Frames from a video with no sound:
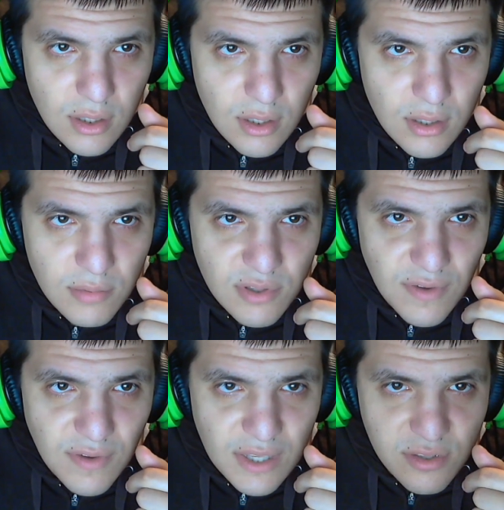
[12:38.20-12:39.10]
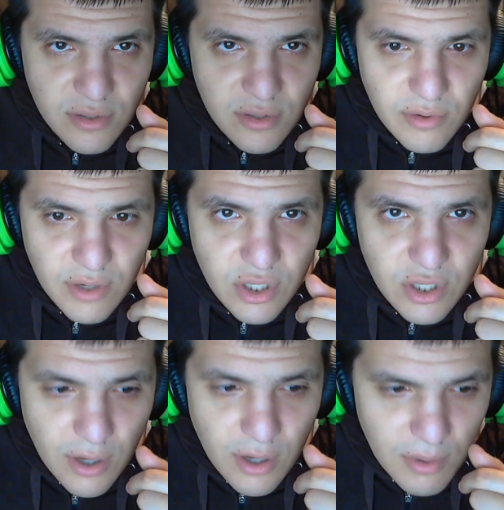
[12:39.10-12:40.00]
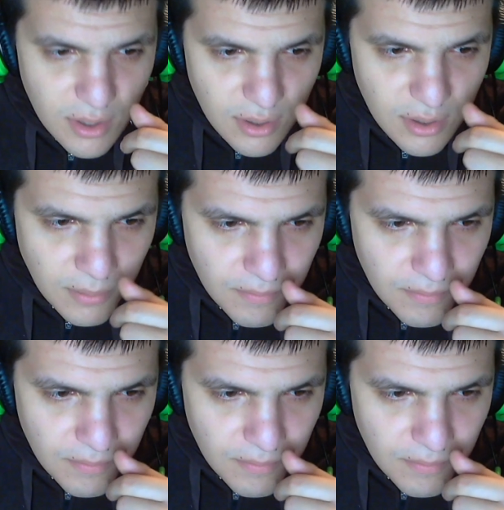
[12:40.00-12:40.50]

Let me see if I can screen share with you.